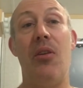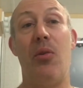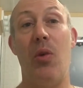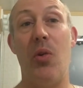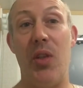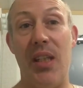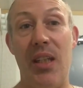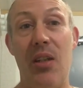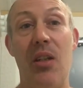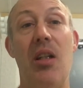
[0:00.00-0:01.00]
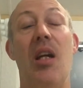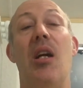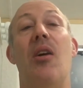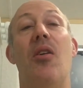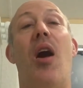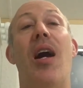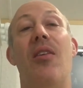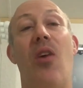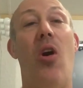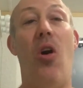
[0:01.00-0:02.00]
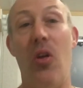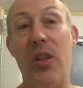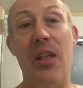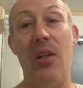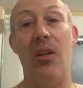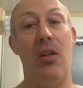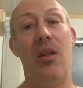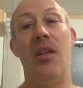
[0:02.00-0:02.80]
throughout the year, not all year.